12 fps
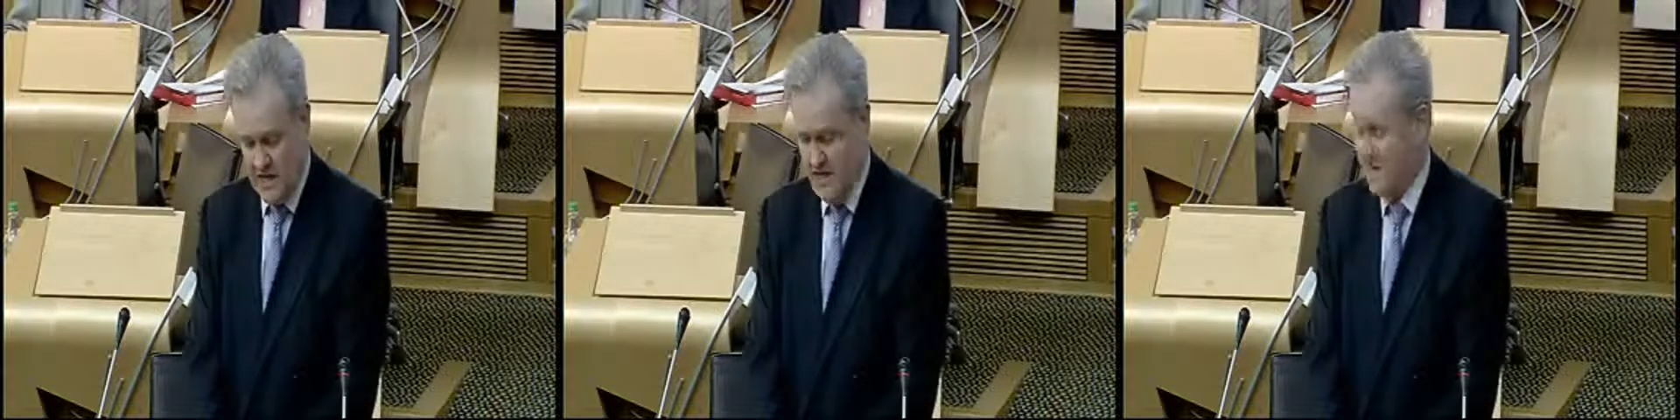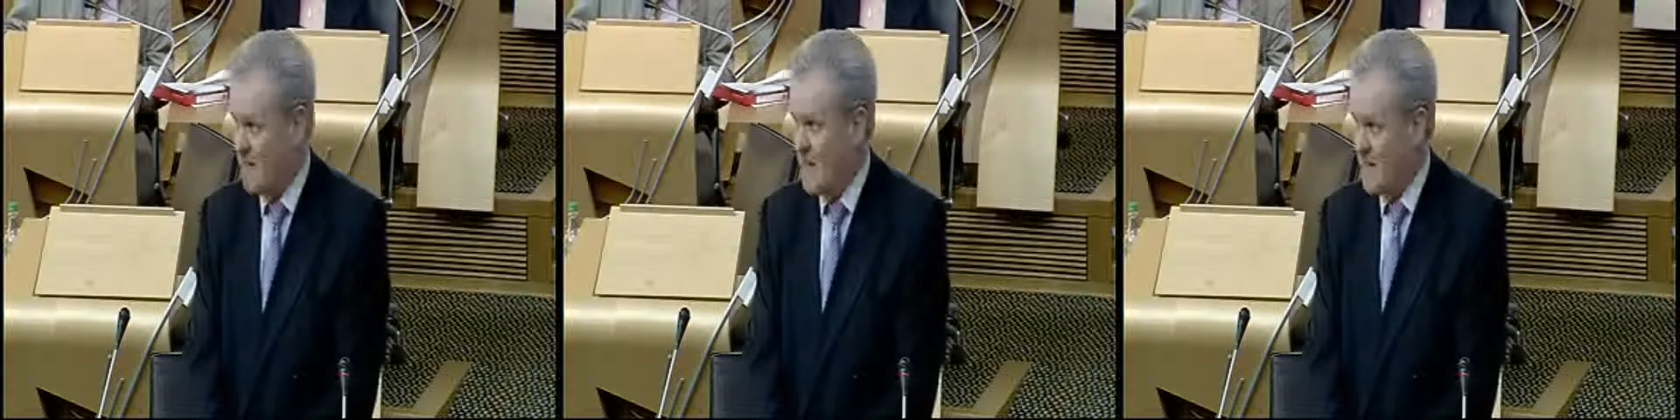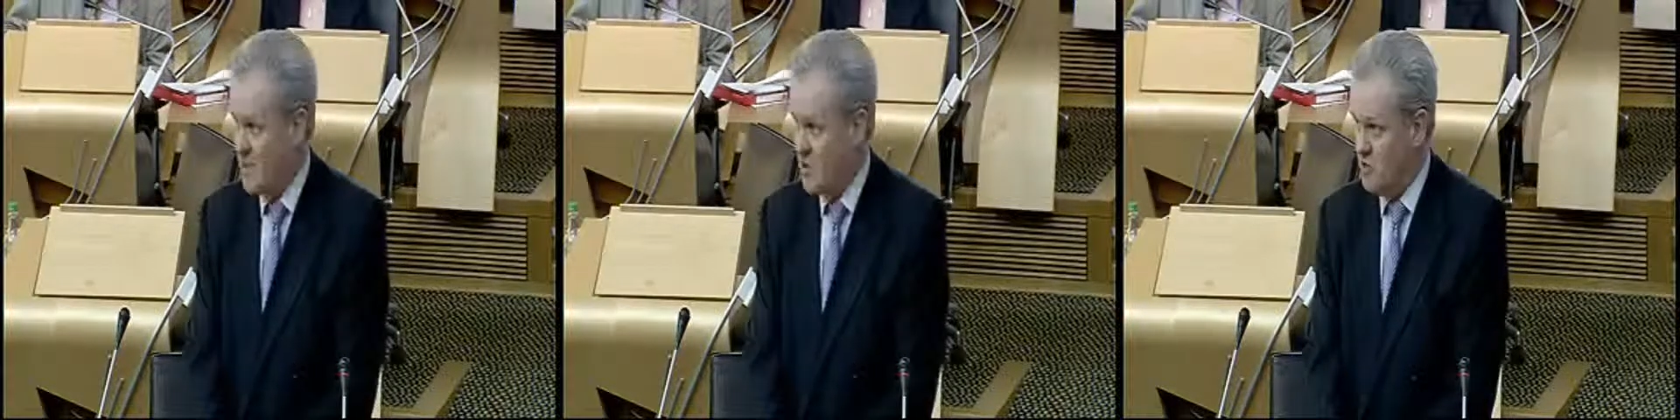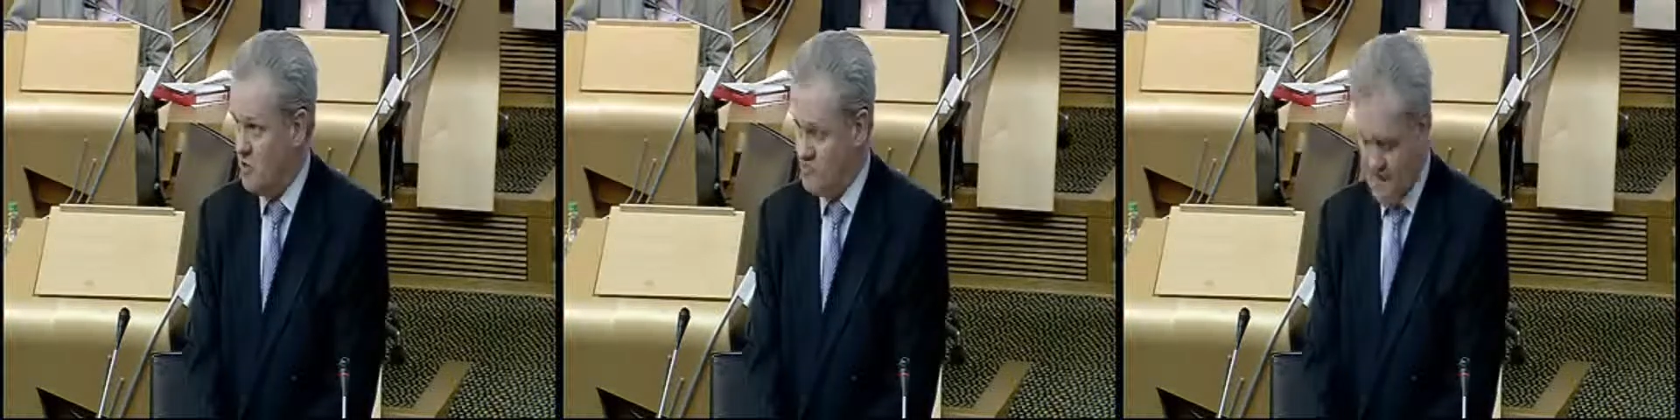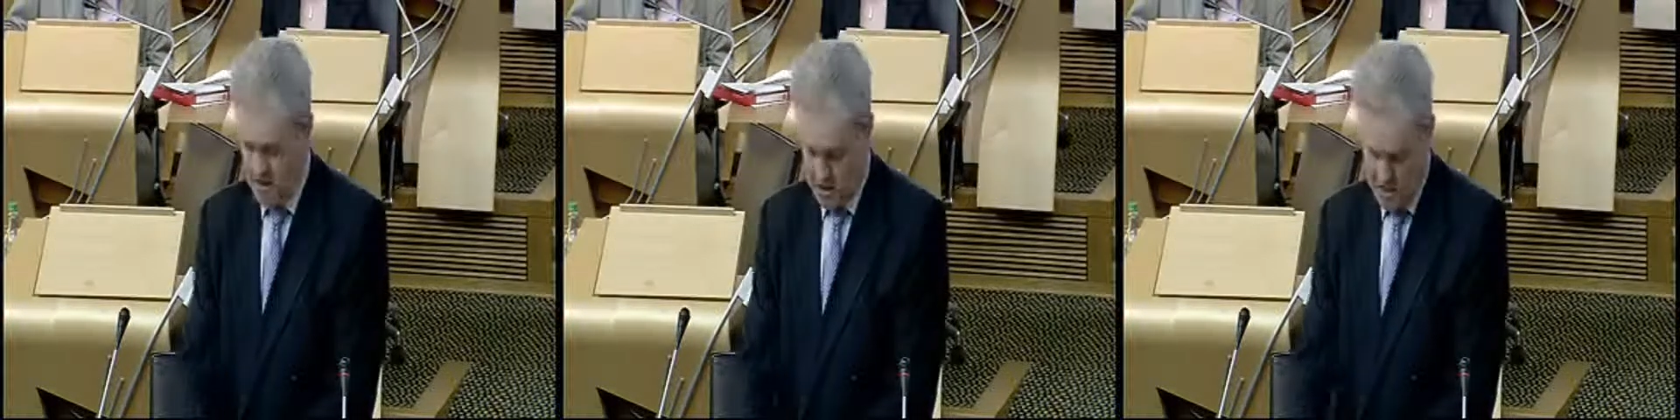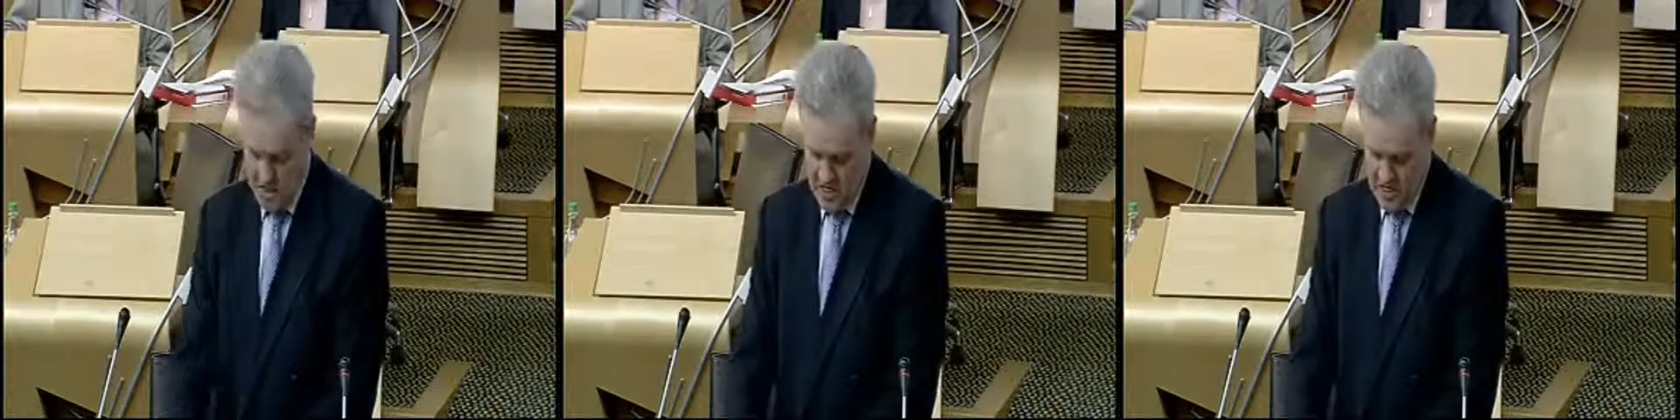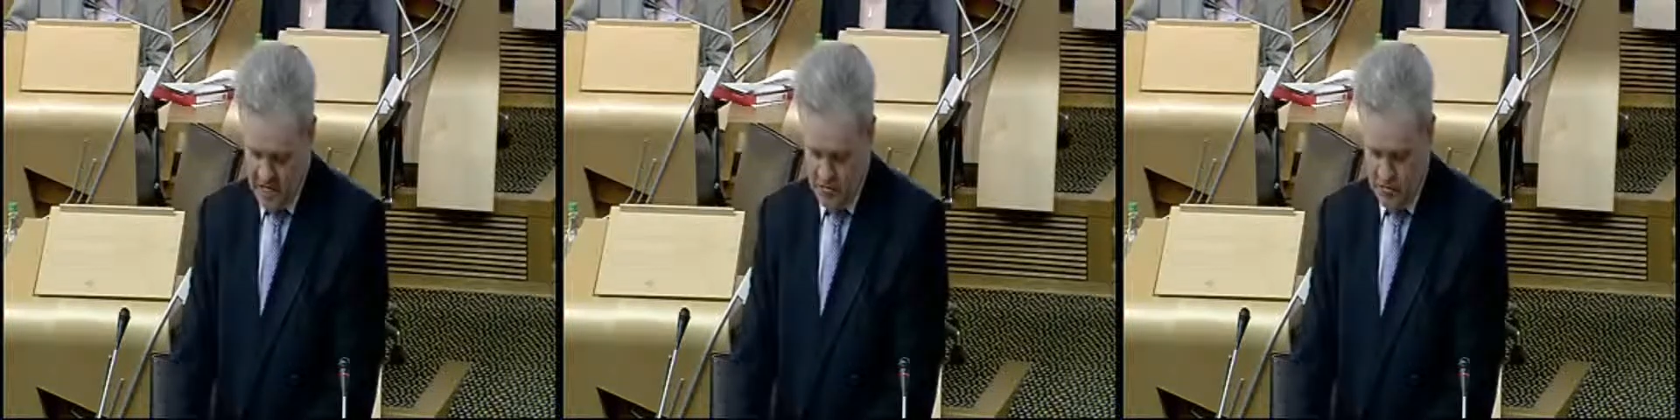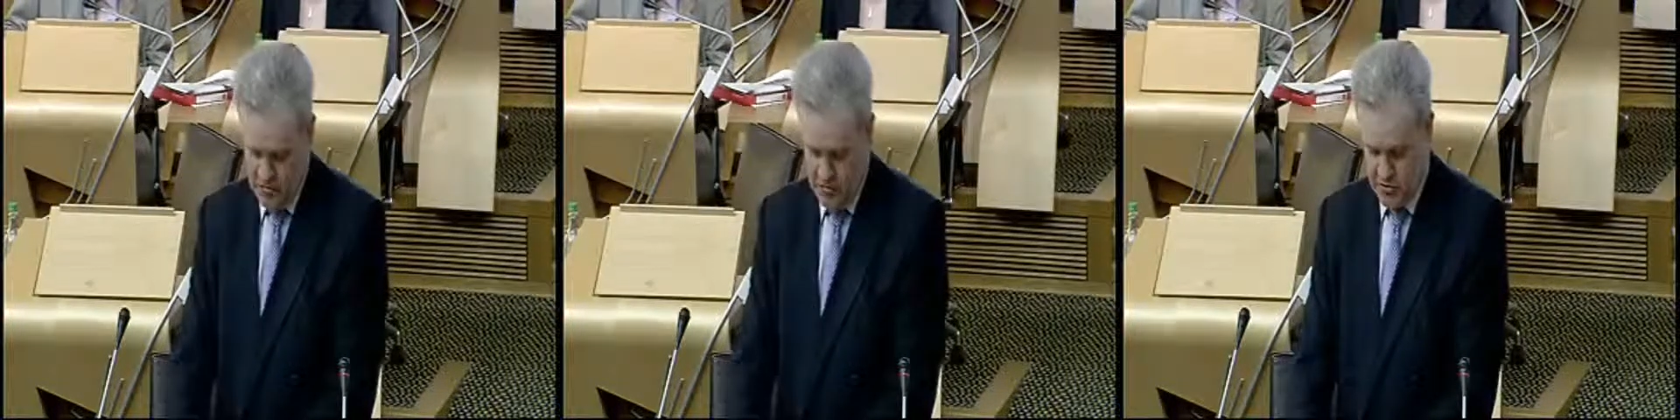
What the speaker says: and in that context I note